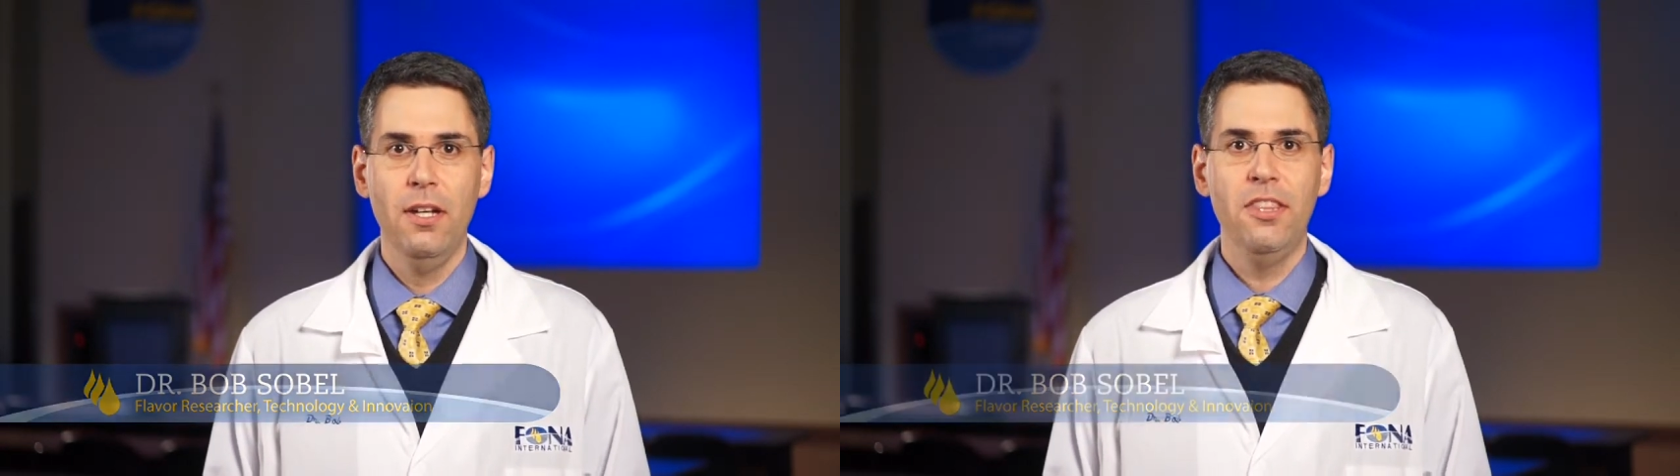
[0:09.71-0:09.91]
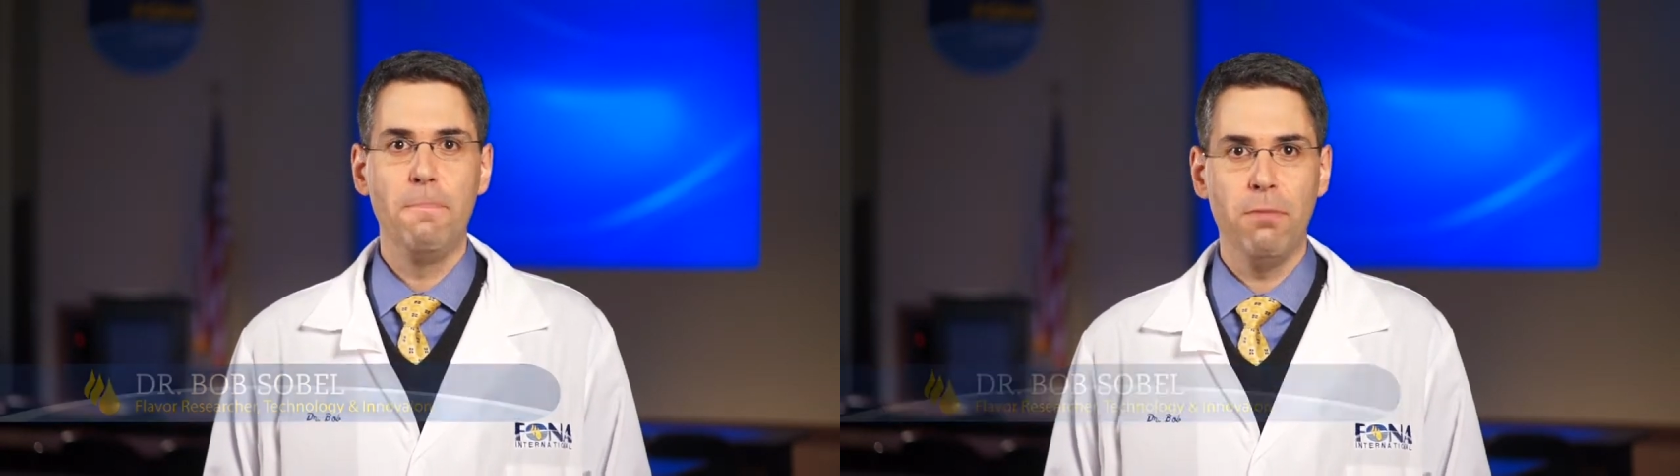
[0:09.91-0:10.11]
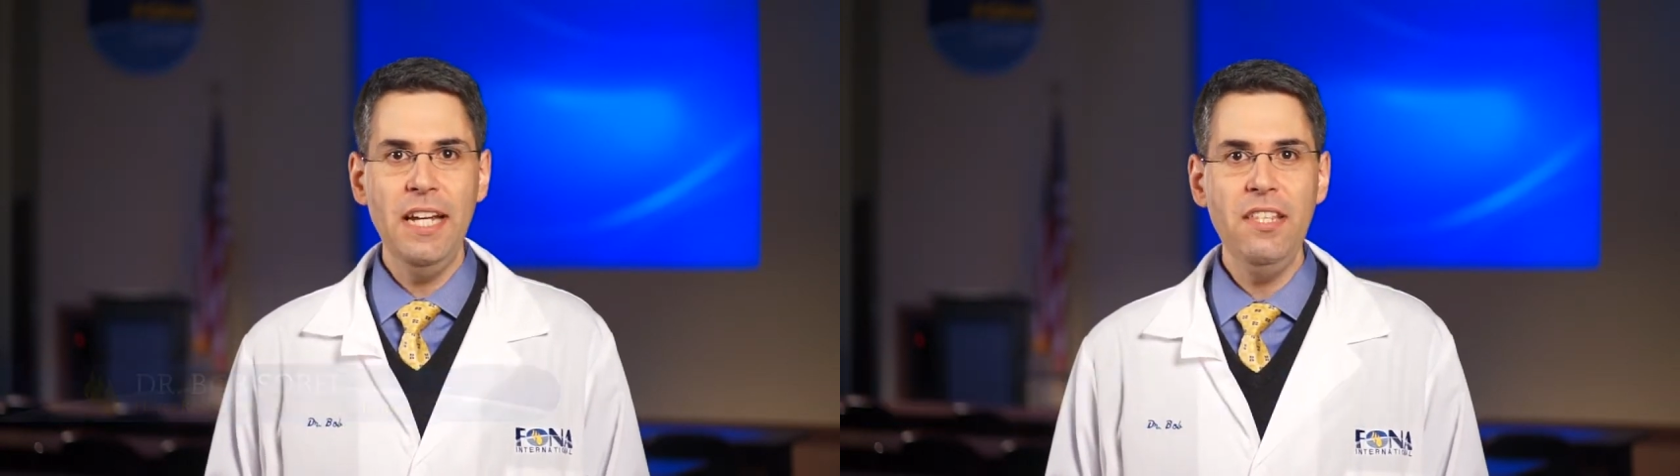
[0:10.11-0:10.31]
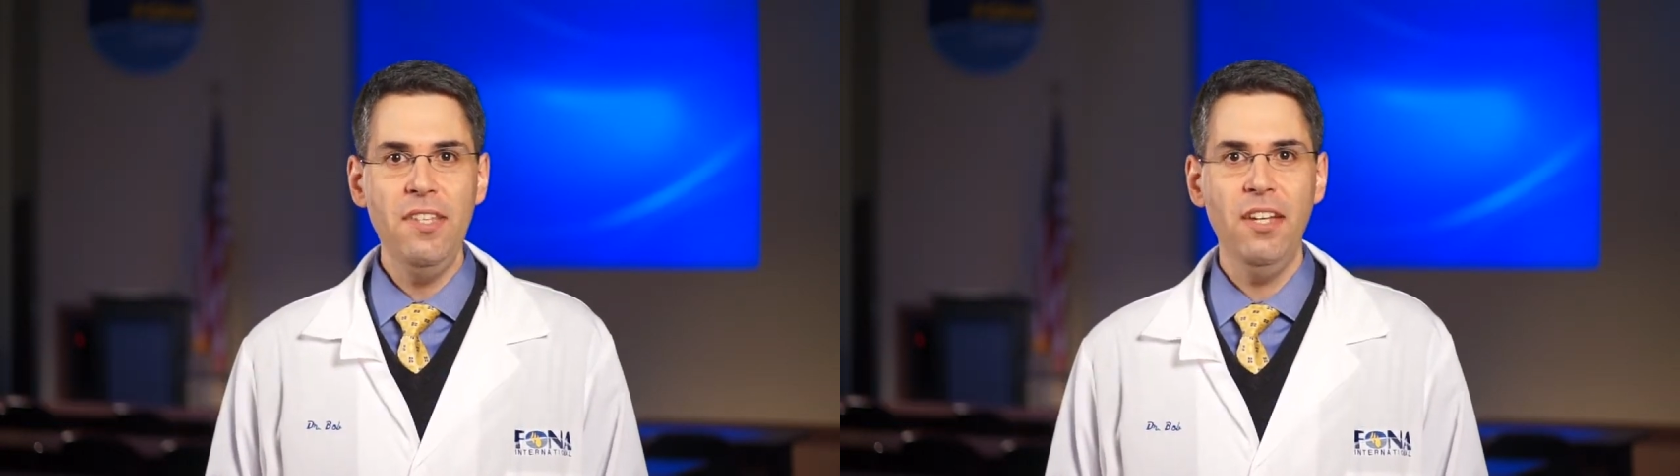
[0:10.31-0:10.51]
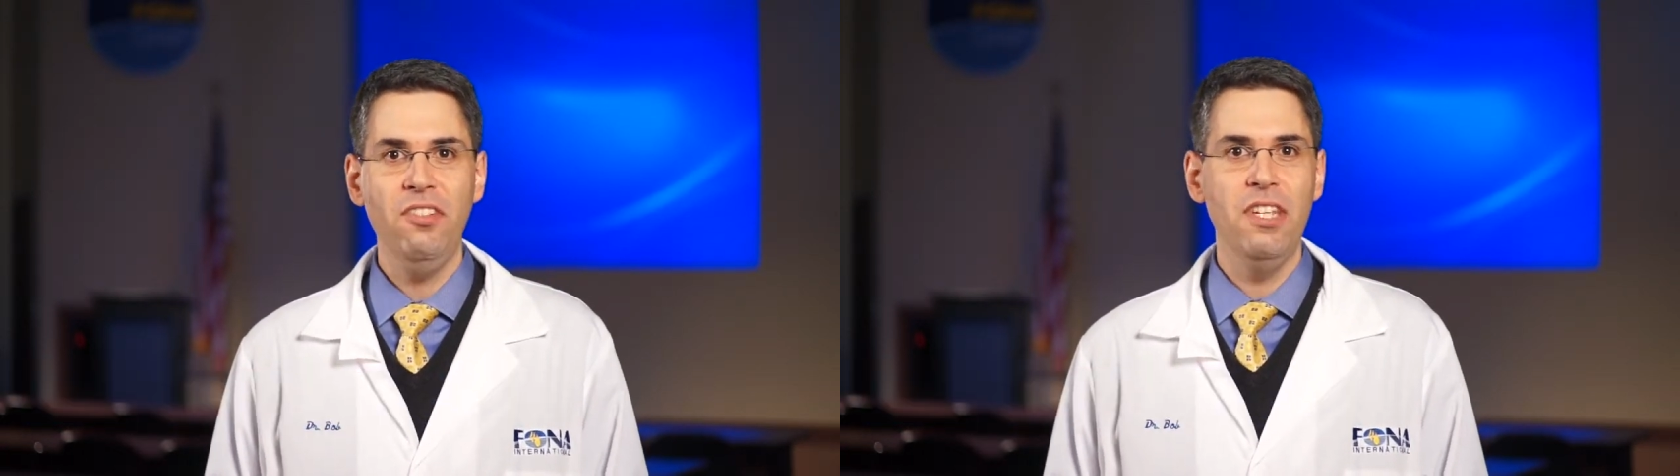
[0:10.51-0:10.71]
The brain
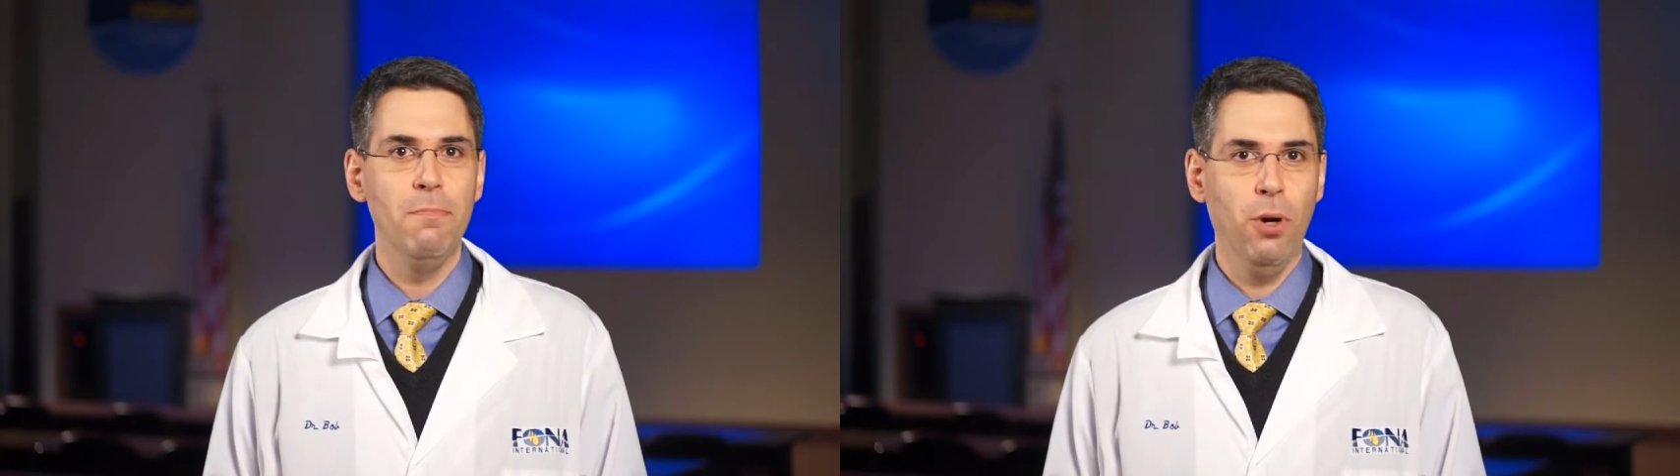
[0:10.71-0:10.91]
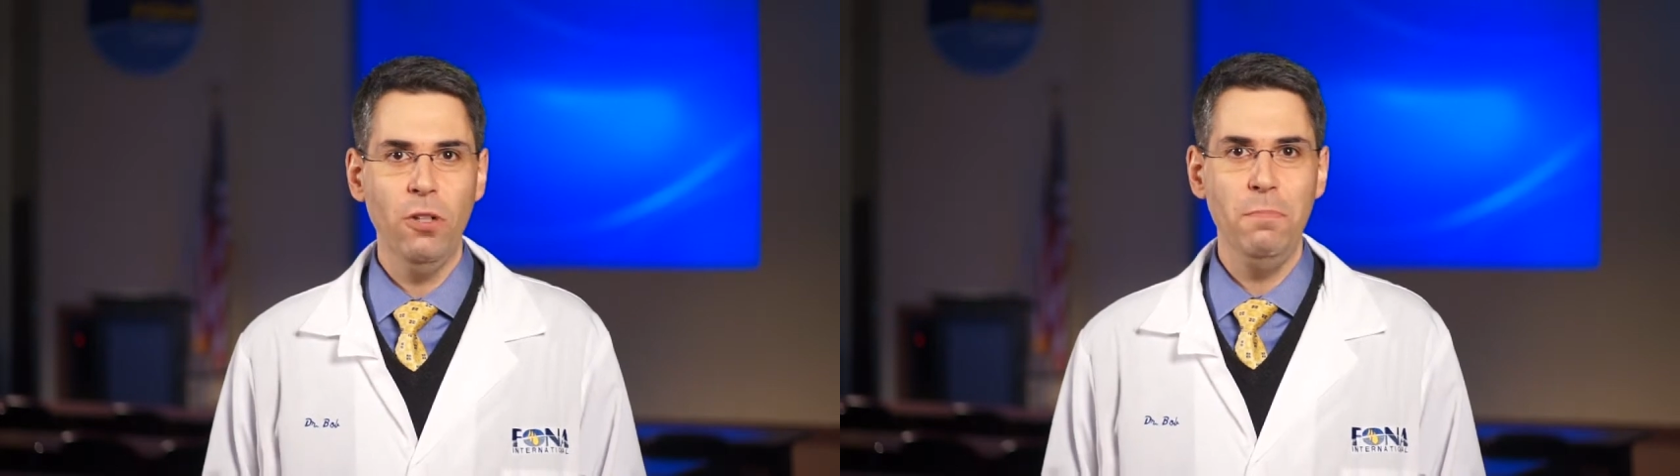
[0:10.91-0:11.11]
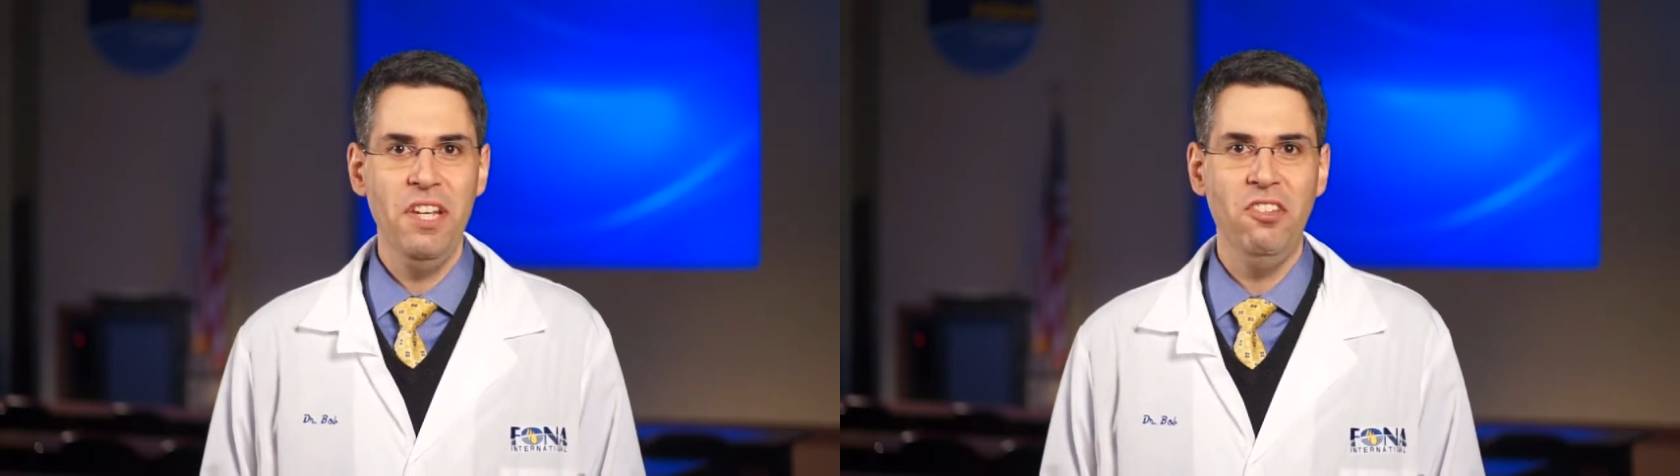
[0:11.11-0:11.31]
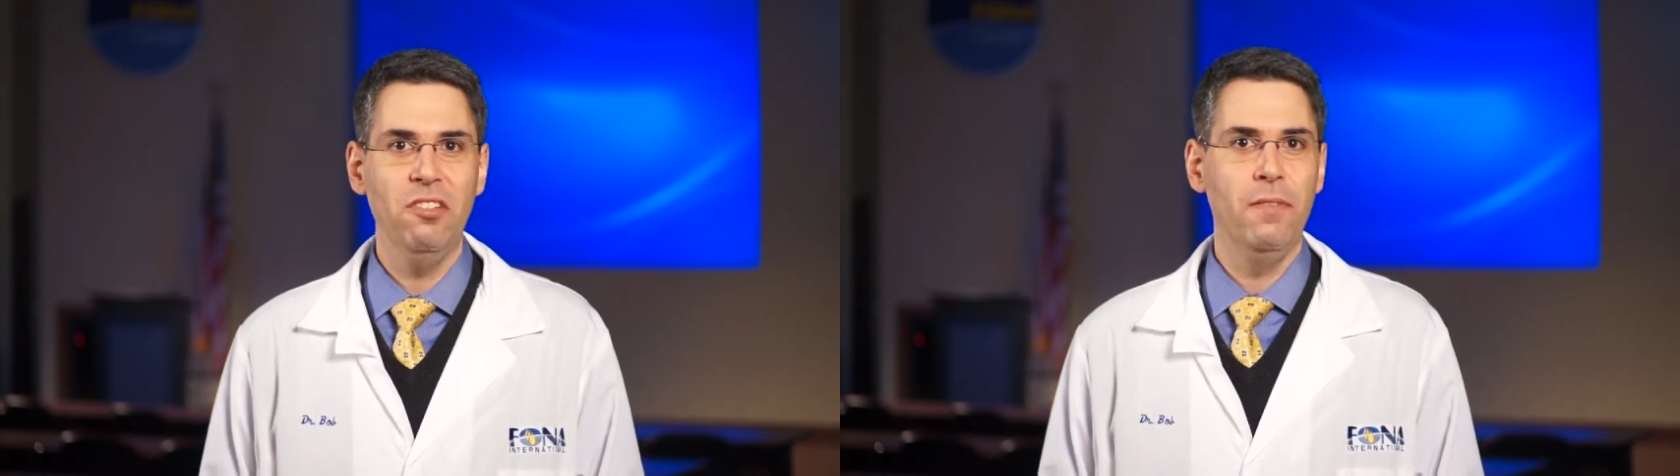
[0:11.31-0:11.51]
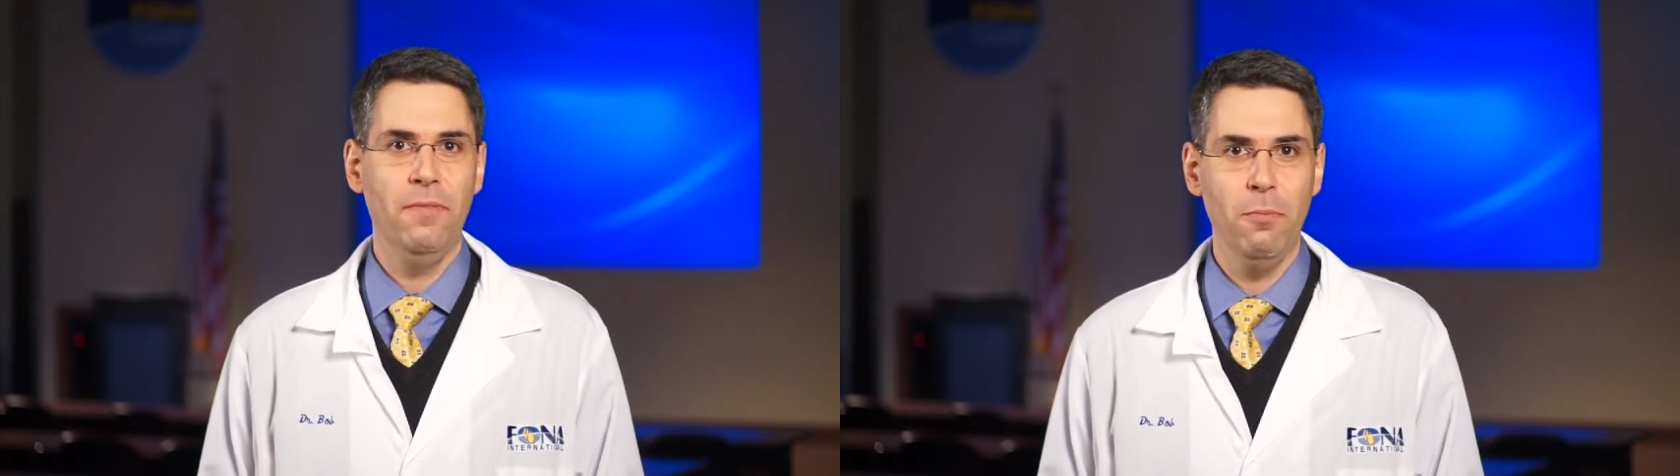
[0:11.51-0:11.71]
takes the important
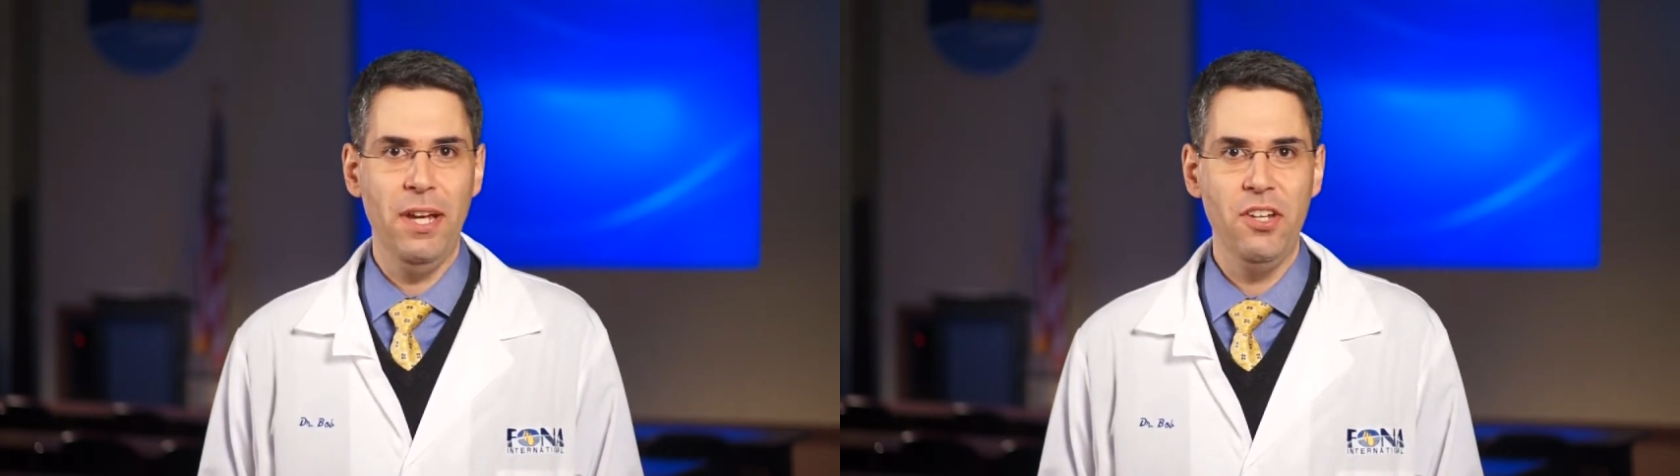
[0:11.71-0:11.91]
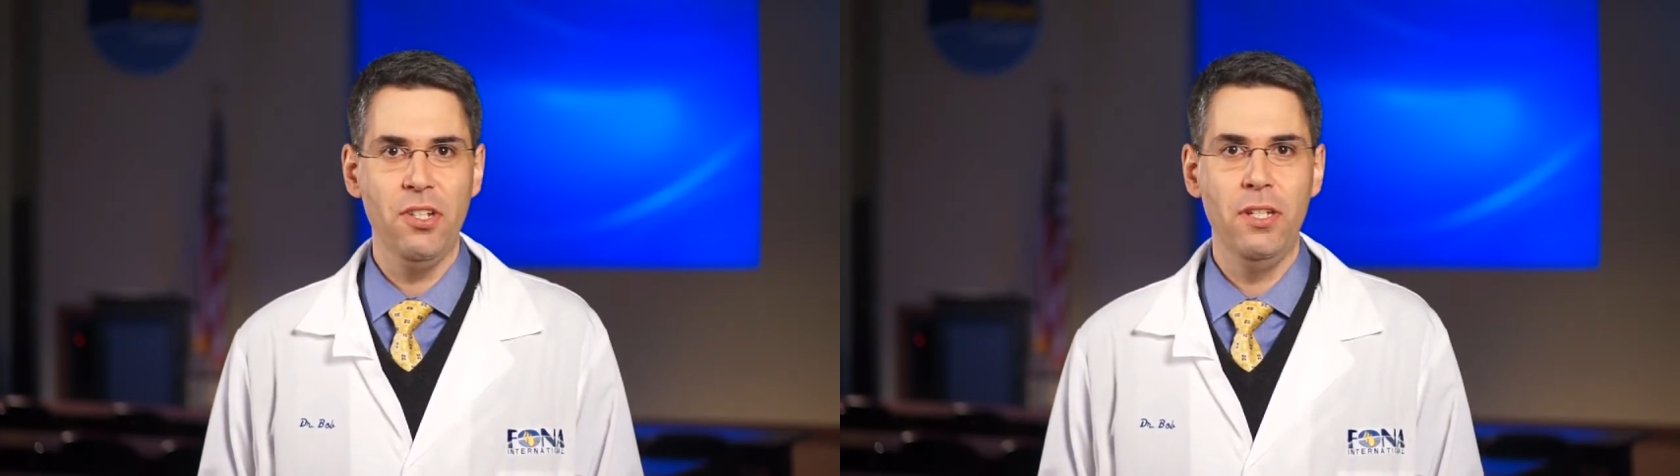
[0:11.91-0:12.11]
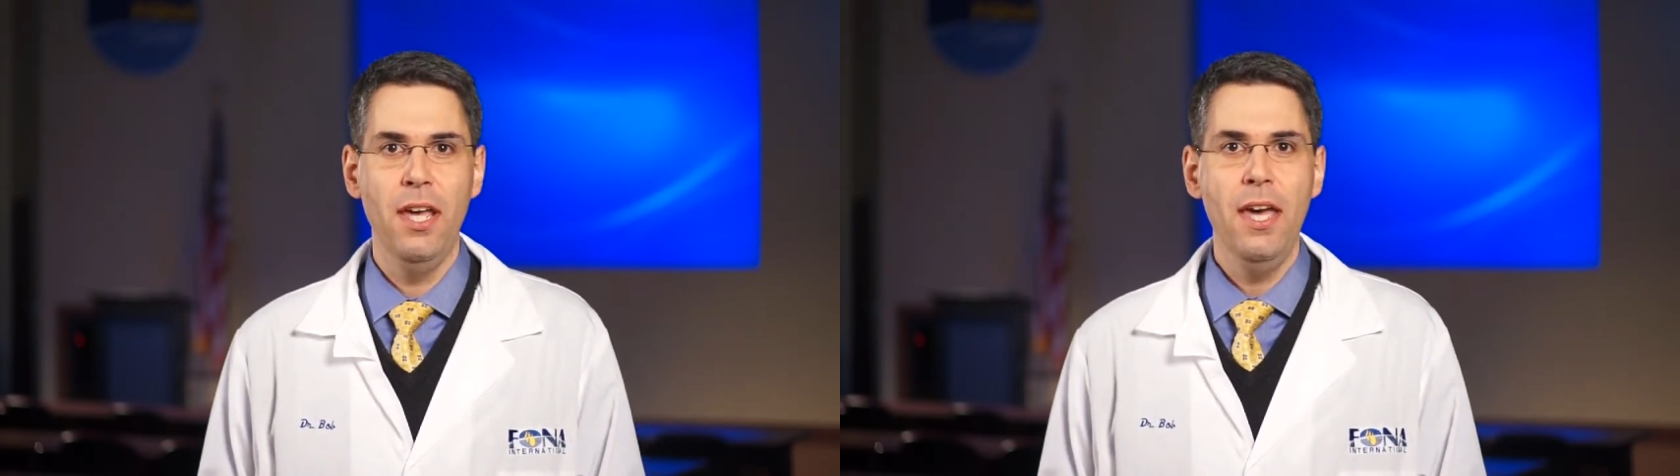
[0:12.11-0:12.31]
pieces of information